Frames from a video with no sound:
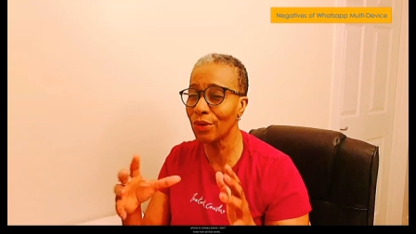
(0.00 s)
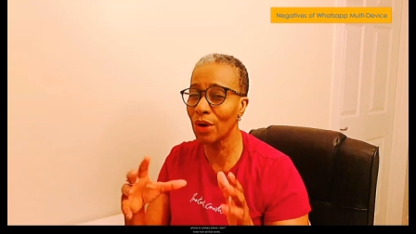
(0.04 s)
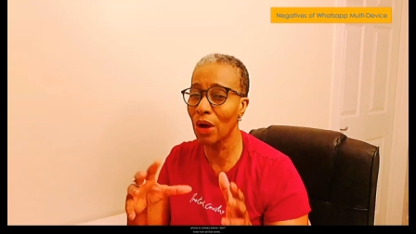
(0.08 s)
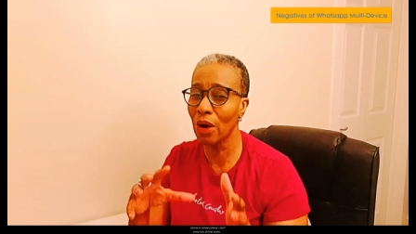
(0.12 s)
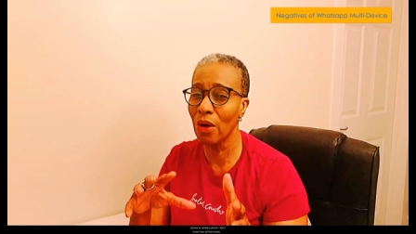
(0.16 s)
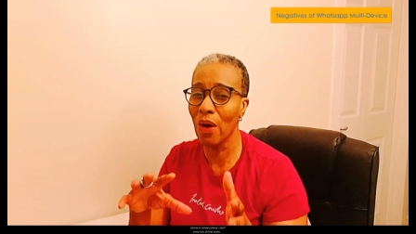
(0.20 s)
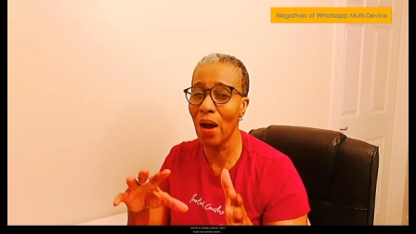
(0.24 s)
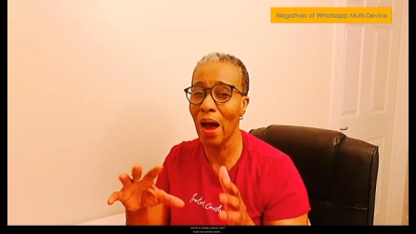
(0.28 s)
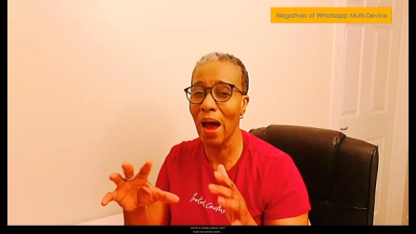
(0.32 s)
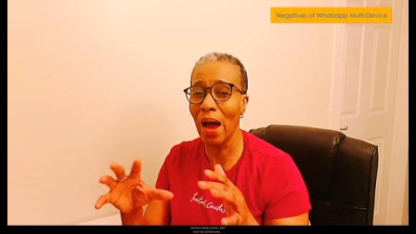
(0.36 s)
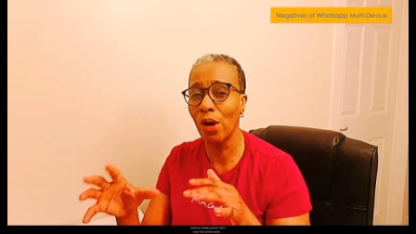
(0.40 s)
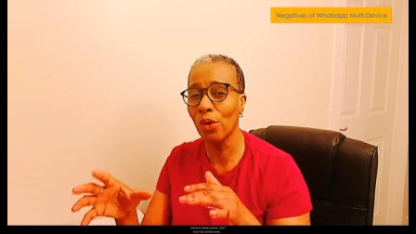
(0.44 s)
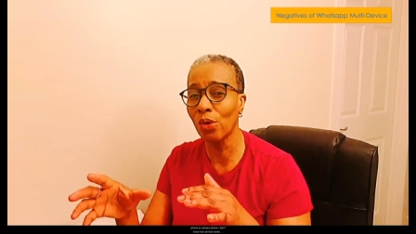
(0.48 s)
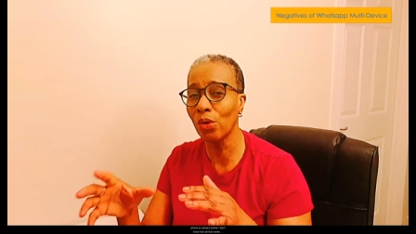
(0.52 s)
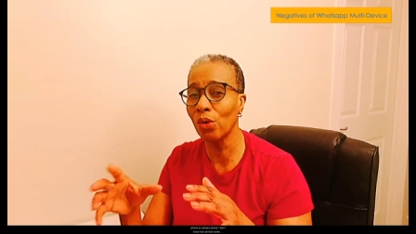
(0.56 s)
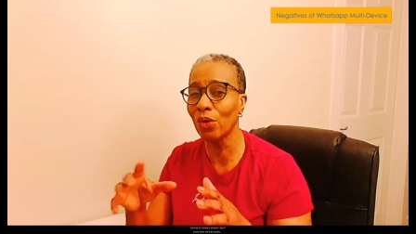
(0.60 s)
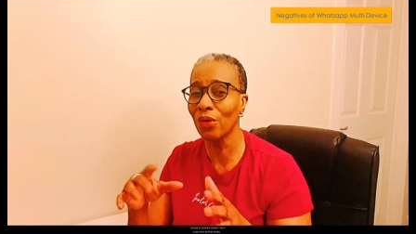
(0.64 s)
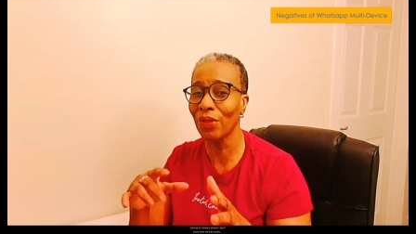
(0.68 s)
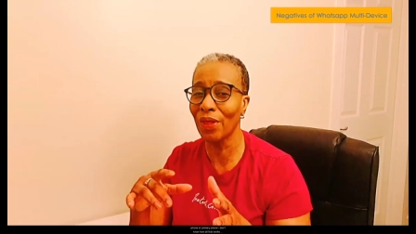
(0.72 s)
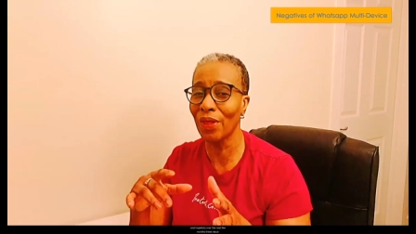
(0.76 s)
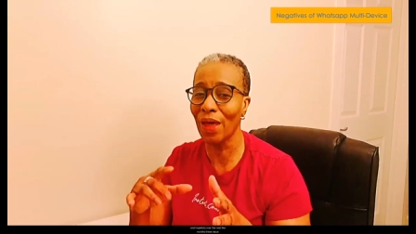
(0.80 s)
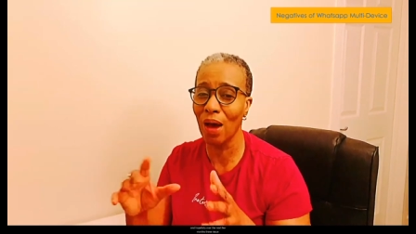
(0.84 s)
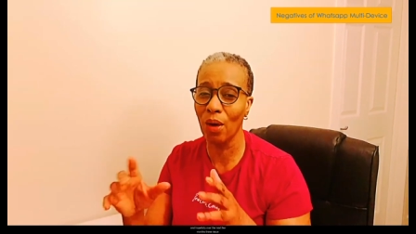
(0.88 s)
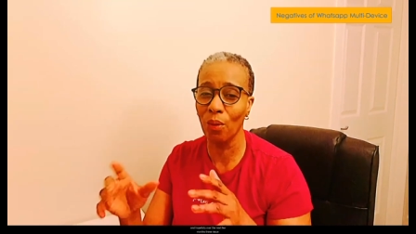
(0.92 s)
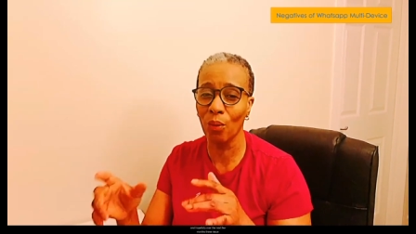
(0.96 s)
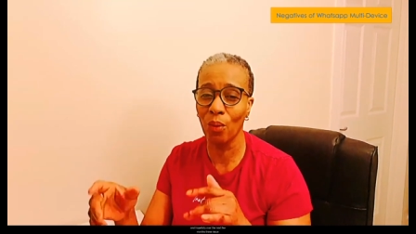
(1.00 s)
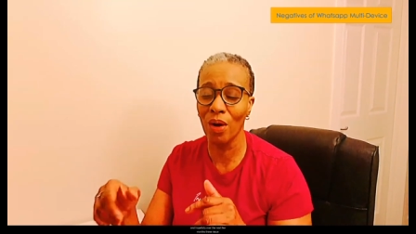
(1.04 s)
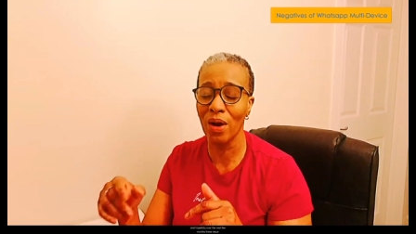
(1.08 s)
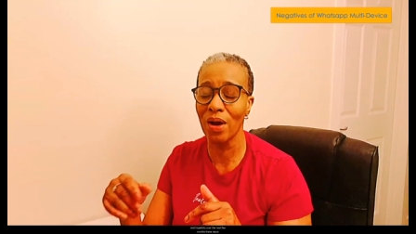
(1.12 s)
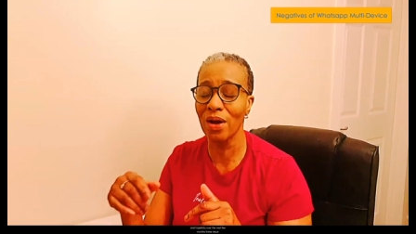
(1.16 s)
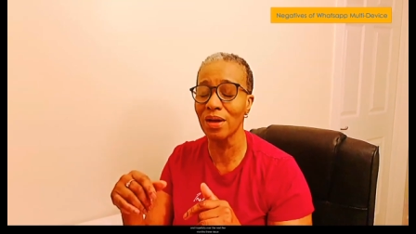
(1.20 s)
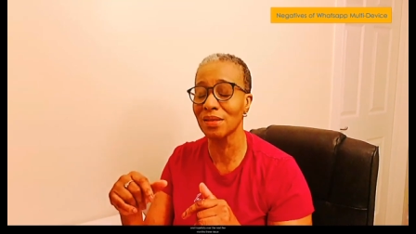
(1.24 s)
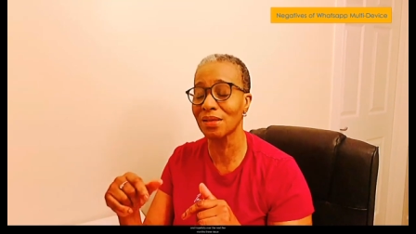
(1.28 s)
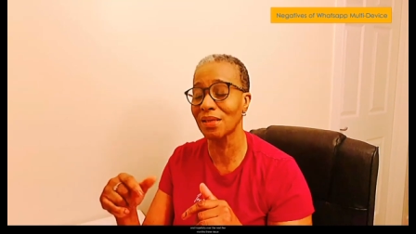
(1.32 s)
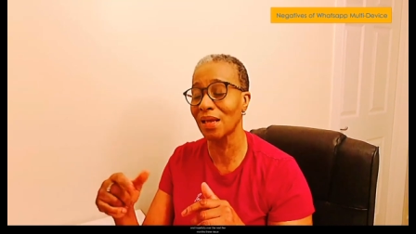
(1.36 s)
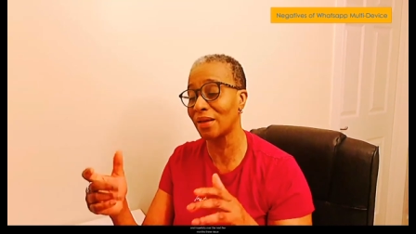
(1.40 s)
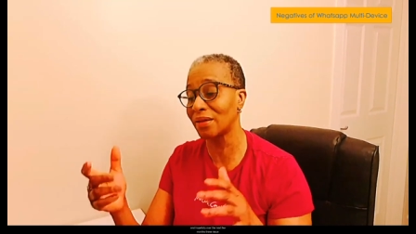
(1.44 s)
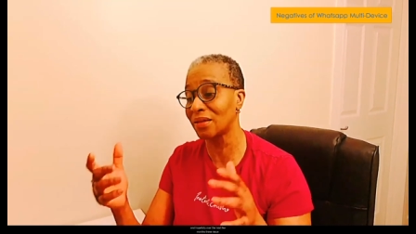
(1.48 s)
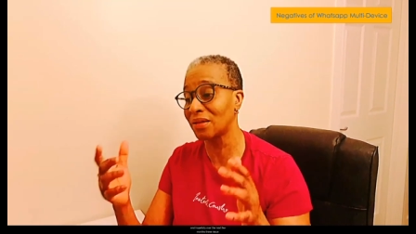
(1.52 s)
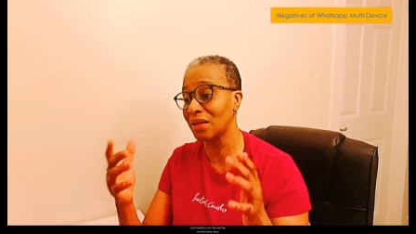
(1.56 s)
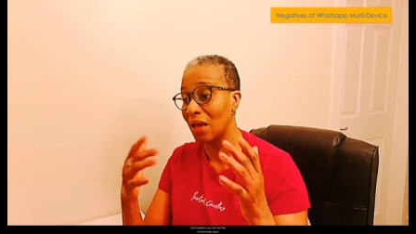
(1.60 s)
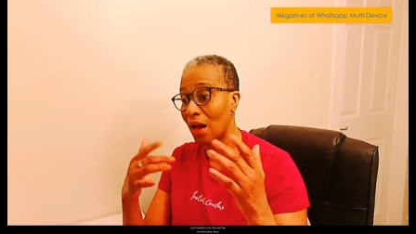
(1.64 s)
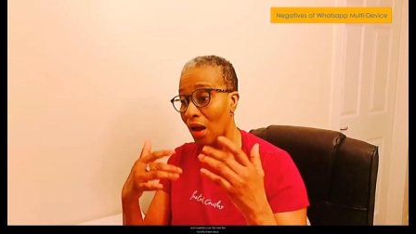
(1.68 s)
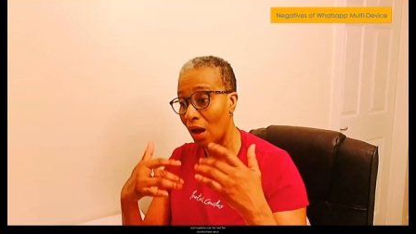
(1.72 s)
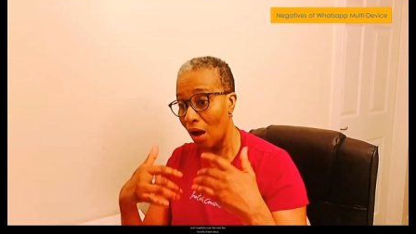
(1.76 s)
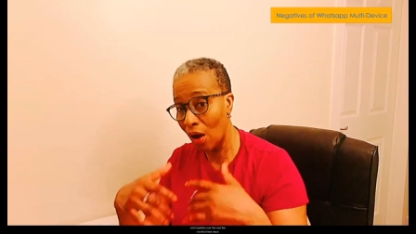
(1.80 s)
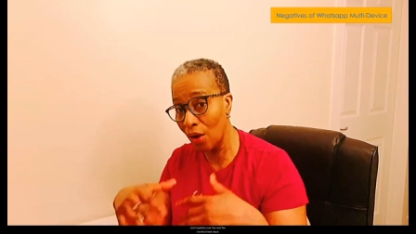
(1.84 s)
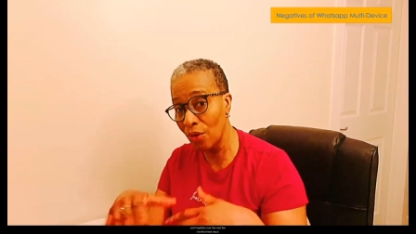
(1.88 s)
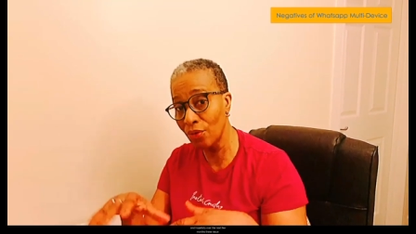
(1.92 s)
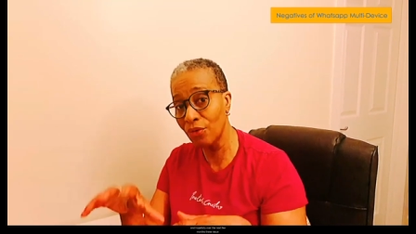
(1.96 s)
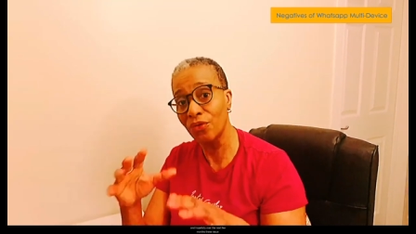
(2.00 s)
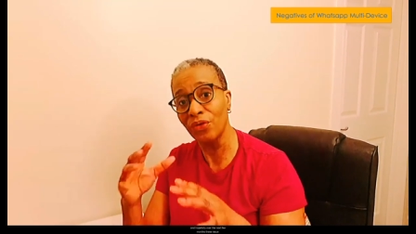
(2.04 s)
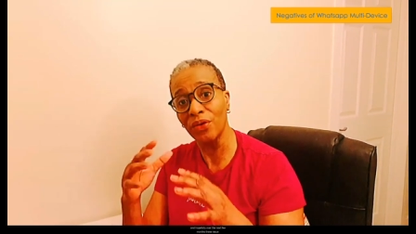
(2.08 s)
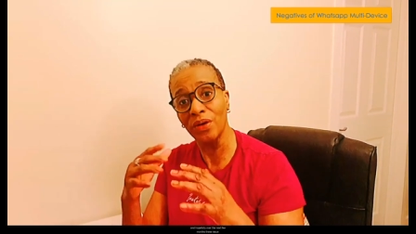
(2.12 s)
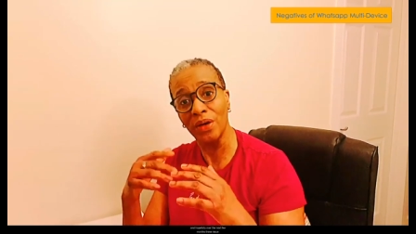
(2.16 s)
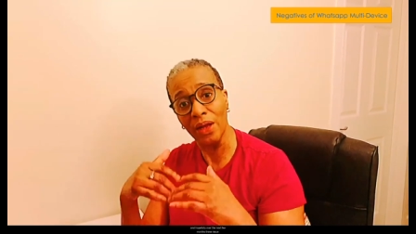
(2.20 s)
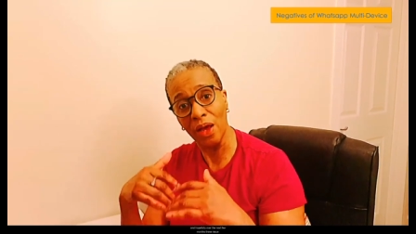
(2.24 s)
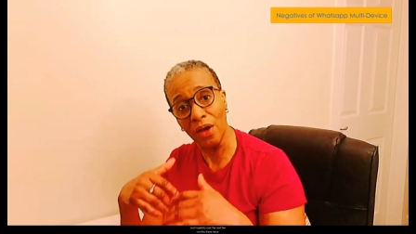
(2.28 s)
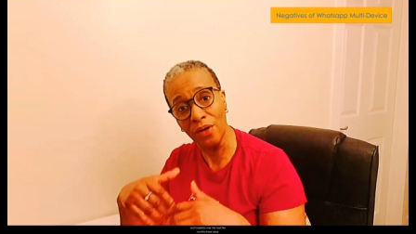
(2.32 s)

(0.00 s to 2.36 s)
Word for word: know how all that works, and hopefully